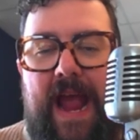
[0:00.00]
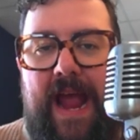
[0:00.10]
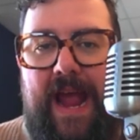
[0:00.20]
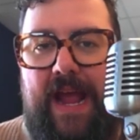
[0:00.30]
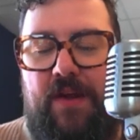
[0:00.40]

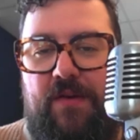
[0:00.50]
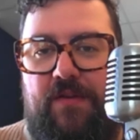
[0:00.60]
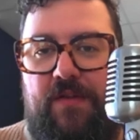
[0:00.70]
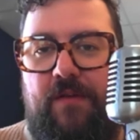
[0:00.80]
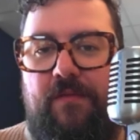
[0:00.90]

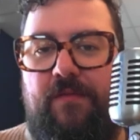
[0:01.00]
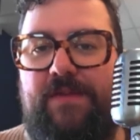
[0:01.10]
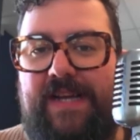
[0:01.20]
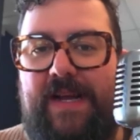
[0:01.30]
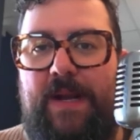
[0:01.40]
and the
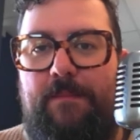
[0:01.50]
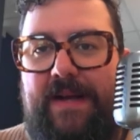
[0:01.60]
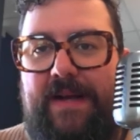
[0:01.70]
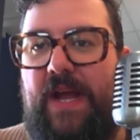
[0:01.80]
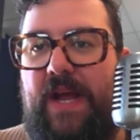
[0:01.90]
first kind of
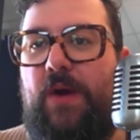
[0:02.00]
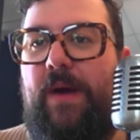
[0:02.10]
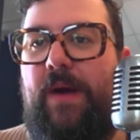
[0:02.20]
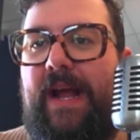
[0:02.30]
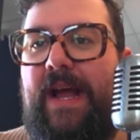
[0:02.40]
big
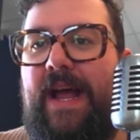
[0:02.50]
takeaway